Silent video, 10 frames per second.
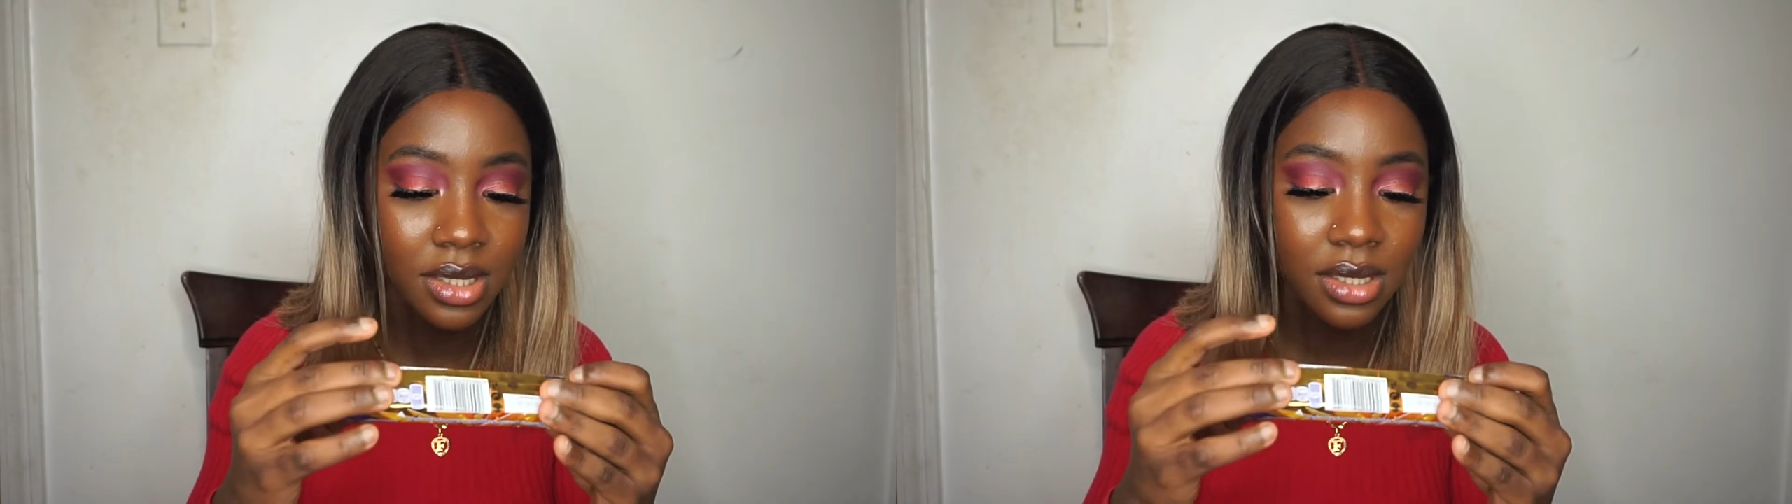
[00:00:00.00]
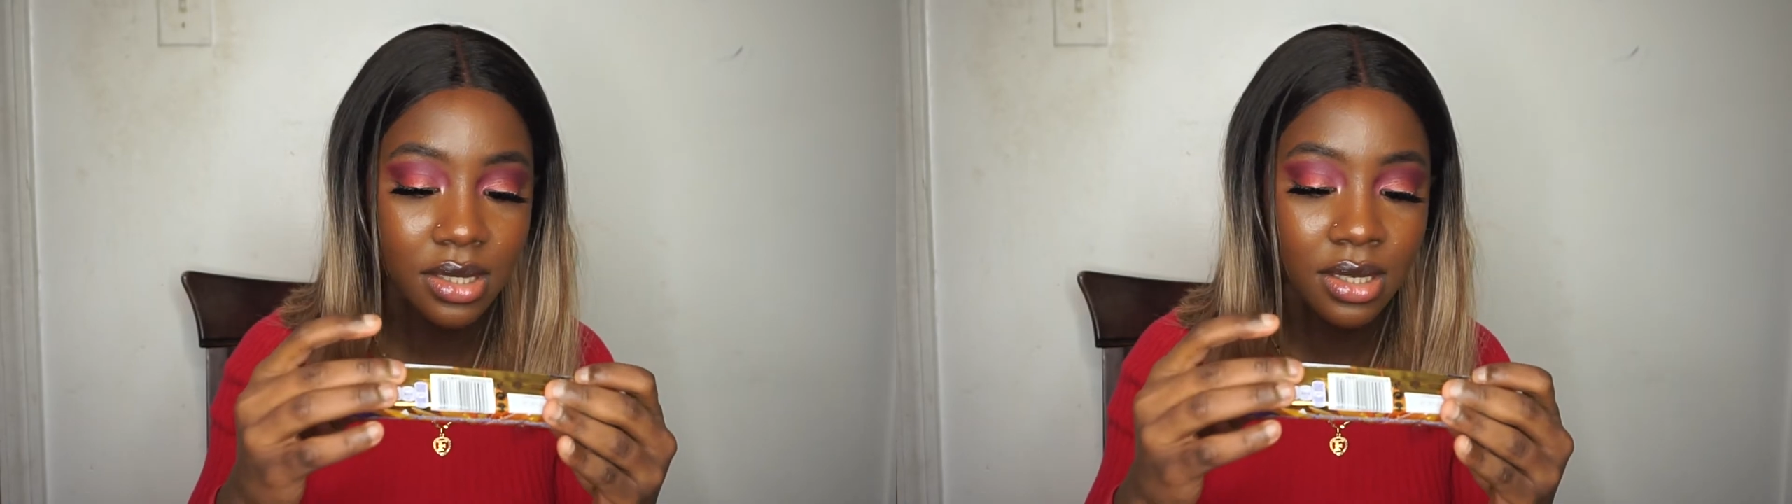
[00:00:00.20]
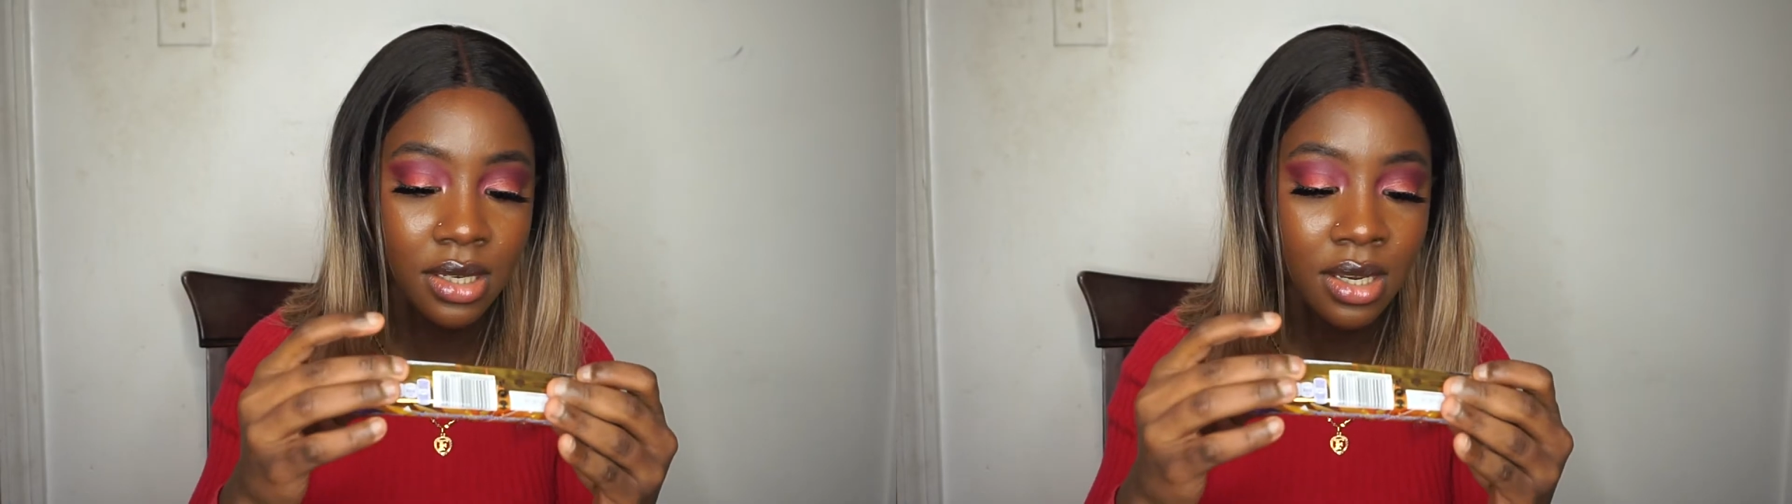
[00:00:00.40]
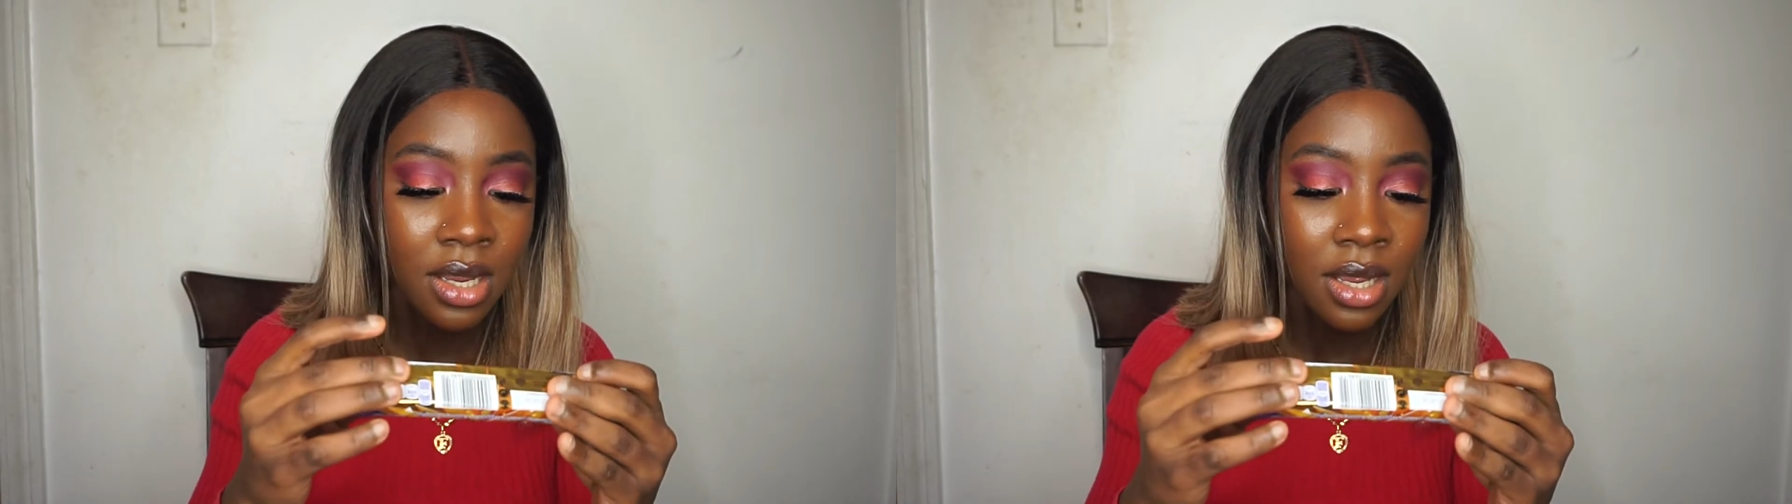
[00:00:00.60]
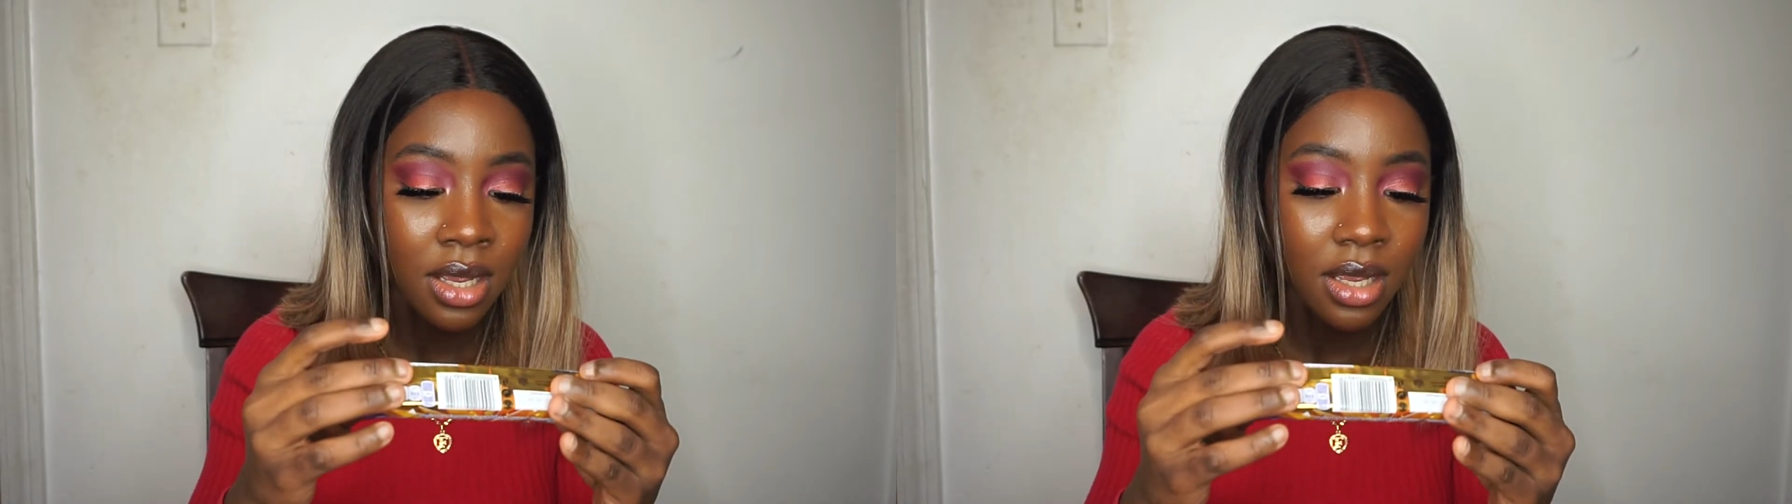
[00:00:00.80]
is.
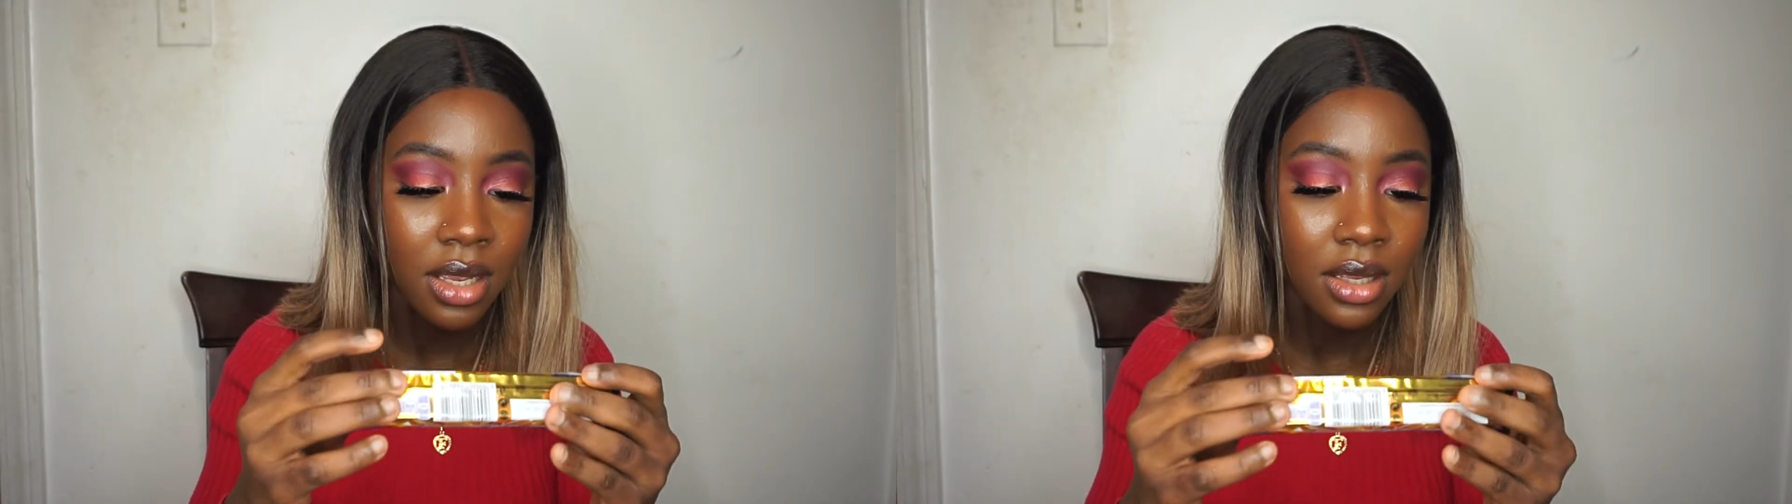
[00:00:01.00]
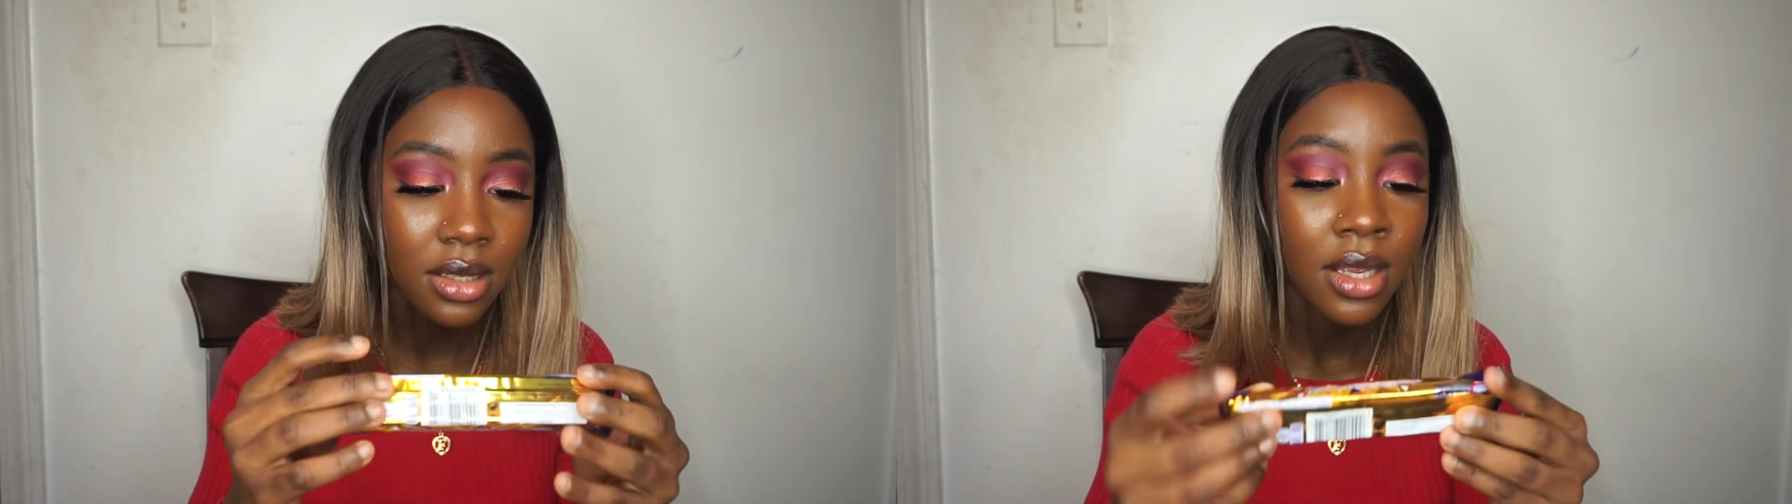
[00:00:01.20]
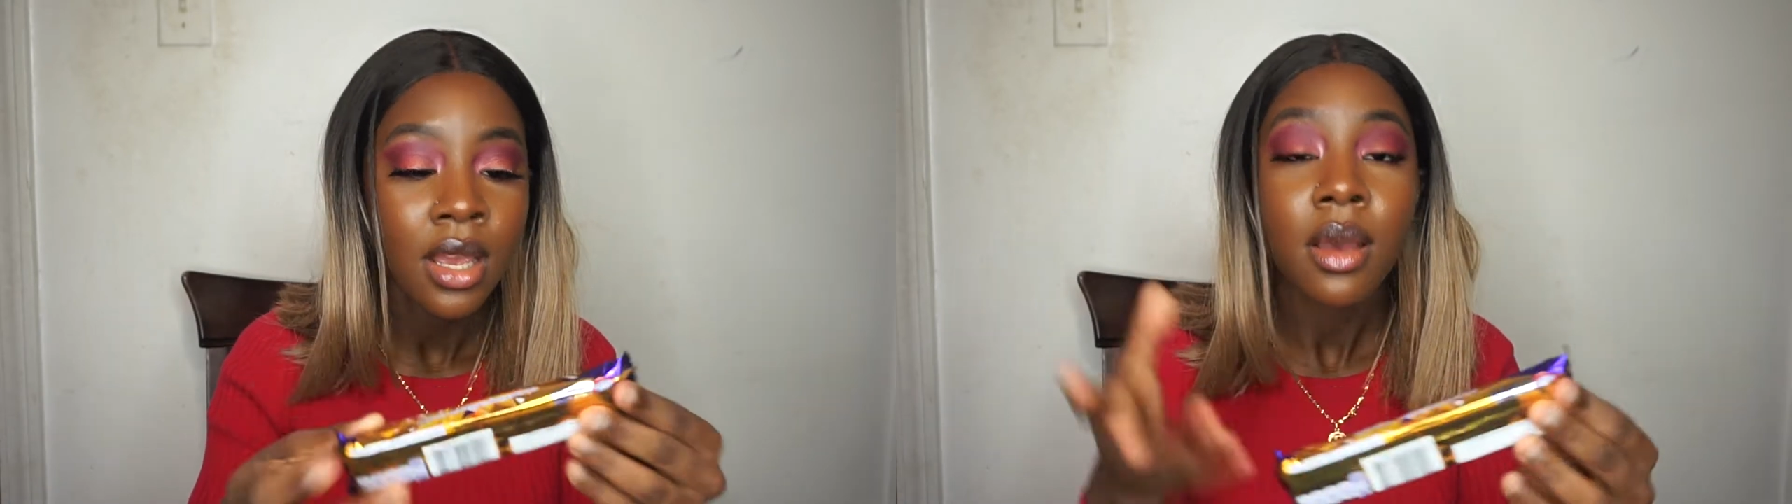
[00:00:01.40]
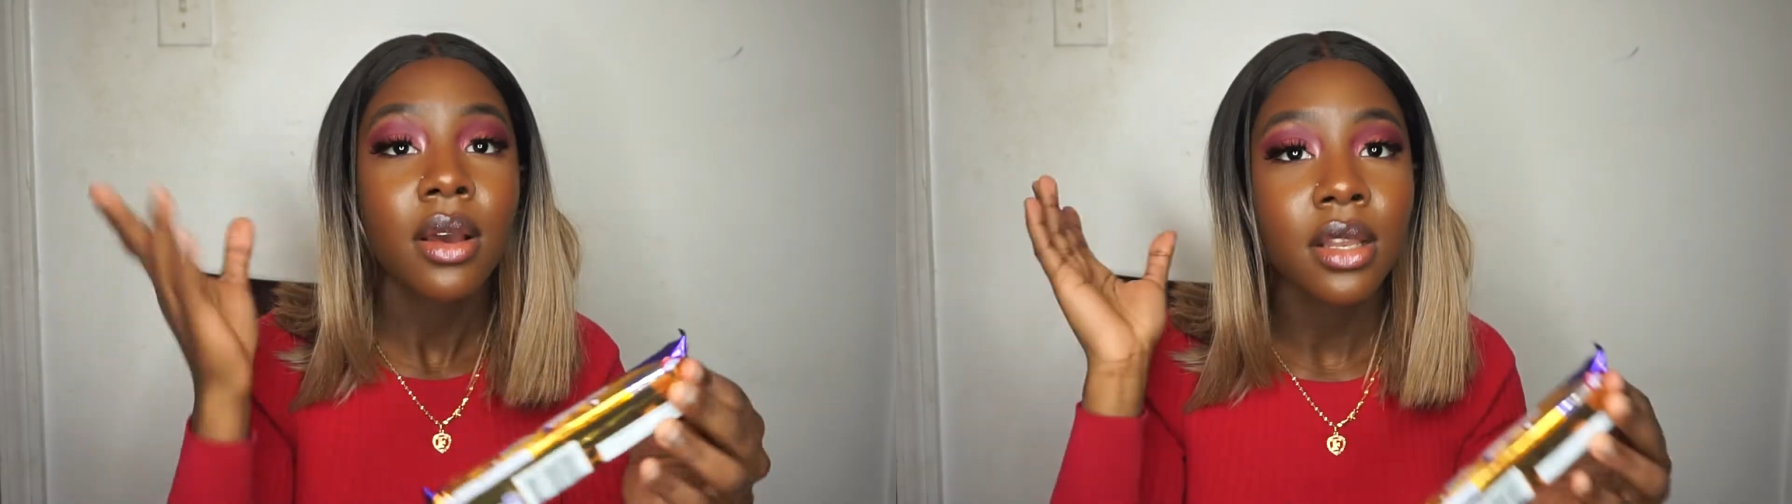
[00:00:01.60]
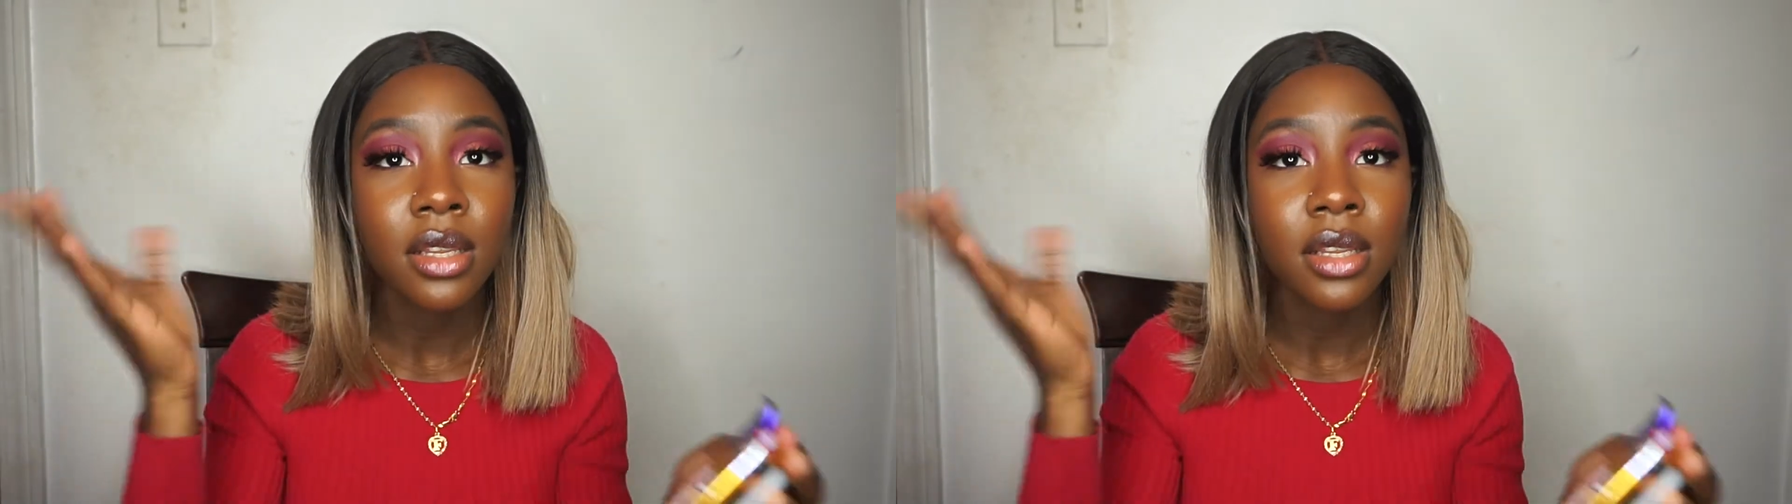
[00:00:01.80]
It